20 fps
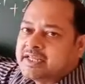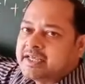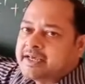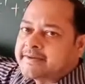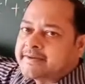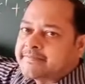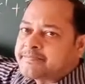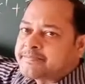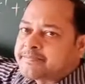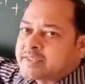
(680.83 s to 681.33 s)

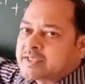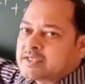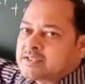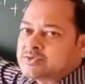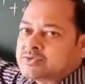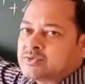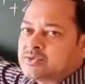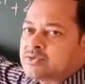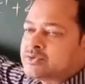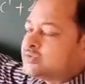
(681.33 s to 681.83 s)
here,
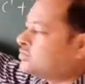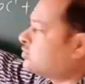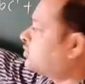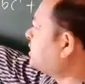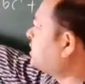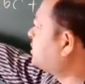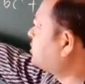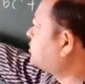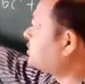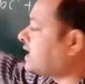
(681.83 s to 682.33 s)
so
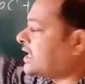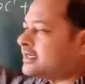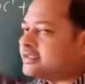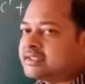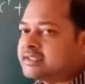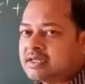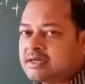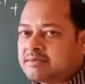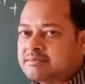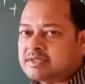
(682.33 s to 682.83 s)
no need to
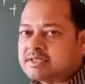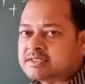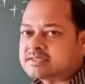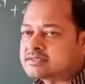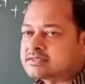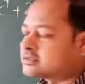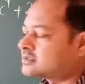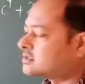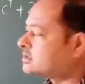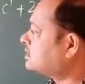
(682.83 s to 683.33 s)
write the
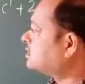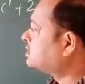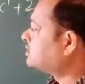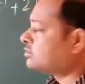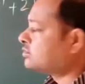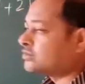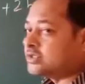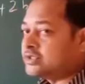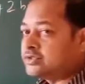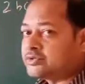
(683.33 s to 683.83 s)

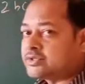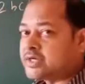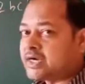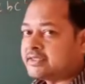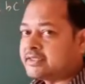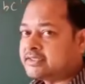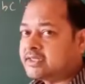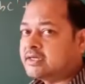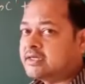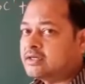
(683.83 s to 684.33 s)
numbers, no need to
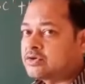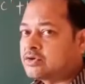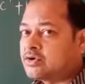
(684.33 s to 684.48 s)
write the